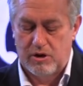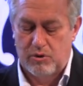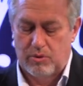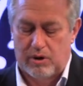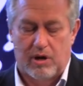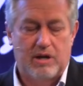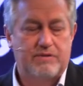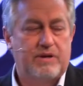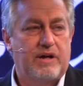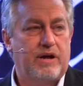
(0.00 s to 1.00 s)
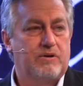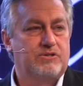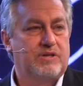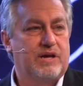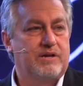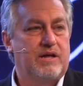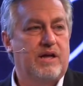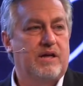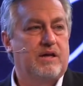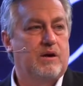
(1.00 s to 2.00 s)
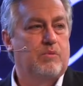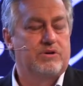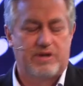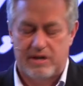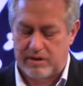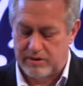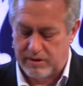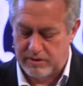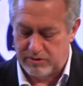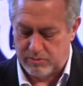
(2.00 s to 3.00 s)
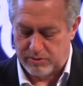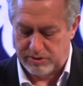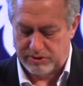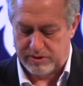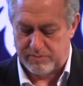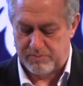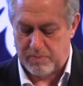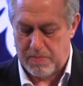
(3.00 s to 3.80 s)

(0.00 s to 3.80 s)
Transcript: who were all at the house that day and were taken to prison.